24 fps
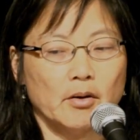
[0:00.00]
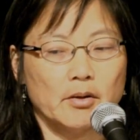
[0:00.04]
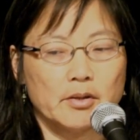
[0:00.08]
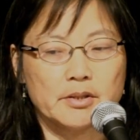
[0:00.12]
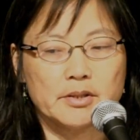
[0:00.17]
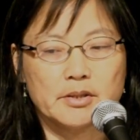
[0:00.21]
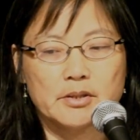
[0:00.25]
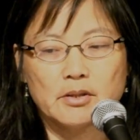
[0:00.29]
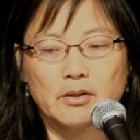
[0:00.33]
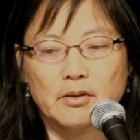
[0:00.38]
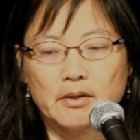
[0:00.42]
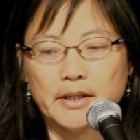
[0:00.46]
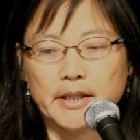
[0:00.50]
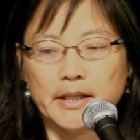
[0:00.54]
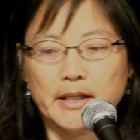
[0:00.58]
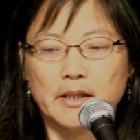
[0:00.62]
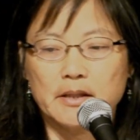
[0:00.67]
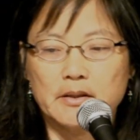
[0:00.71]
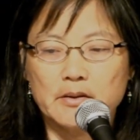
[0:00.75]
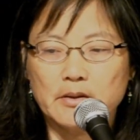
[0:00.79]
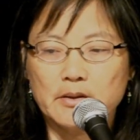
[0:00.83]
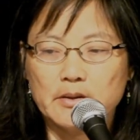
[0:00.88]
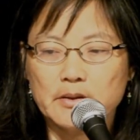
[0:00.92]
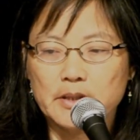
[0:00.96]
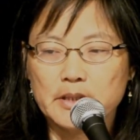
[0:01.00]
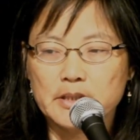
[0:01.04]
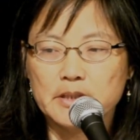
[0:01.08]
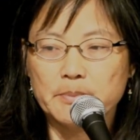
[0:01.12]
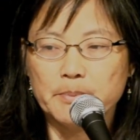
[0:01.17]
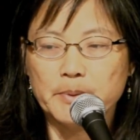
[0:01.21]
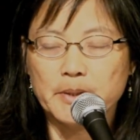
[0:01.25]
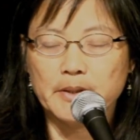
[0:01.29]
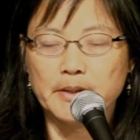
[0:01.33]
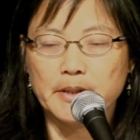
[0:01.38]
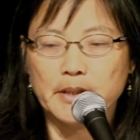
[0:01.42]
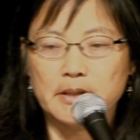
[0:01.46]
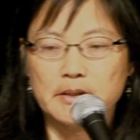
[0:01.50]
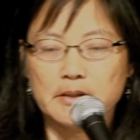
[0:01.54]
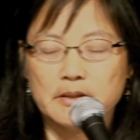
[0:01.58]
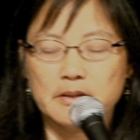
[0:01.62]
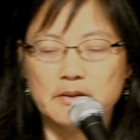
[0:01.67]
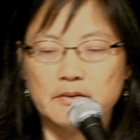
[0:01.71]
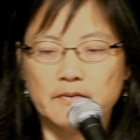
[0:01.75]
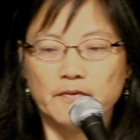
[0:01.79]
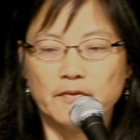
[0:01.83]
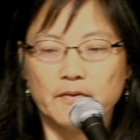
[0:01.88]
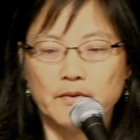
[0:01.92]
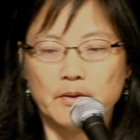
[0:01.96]
story and her
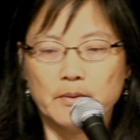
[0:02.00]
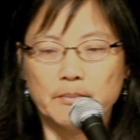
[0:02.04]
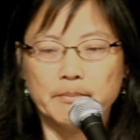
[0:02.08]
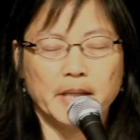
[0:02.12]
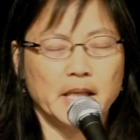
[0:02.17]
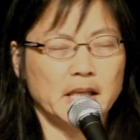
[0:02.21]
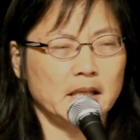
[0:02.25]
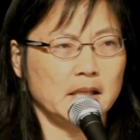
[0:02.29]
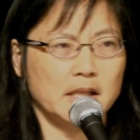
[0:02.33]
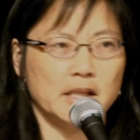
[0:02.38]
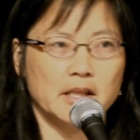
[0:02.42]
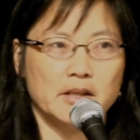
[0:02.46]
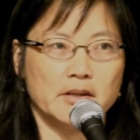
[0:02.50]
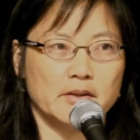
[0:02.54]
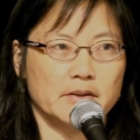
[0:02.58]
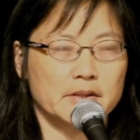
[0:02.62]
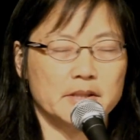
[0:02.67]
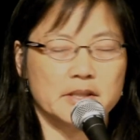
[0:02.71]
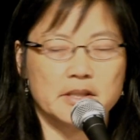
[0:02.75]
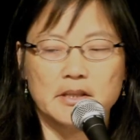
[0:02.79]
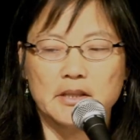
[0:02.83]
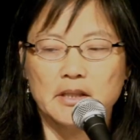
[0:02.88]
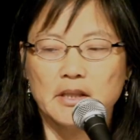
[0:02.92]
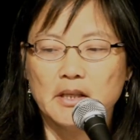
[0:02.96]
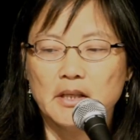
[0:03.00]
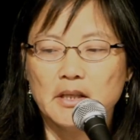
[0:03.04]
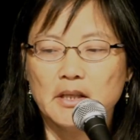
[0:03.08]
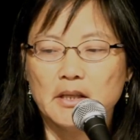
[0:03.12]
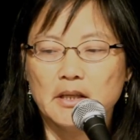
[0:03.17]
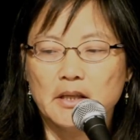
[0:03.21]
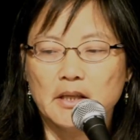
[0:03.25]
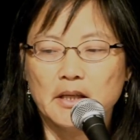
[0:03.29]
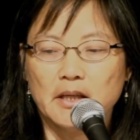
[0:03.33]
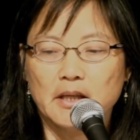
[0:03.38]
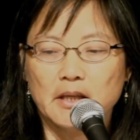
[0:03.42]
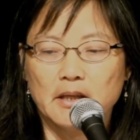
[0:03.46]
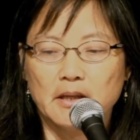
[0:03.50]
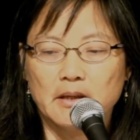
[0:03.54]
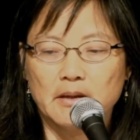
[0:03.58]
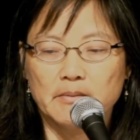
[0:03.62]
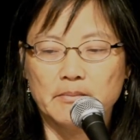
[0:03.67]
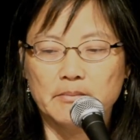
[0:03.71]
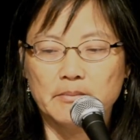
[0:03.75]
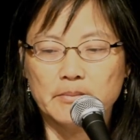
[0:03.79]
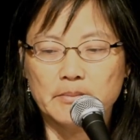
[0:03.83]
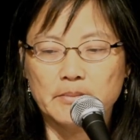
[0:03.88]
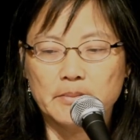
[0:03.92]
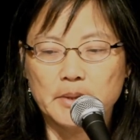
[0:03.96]
experience for many years.
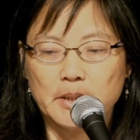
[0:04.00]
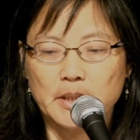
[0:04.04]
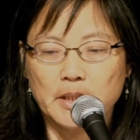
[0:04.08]
I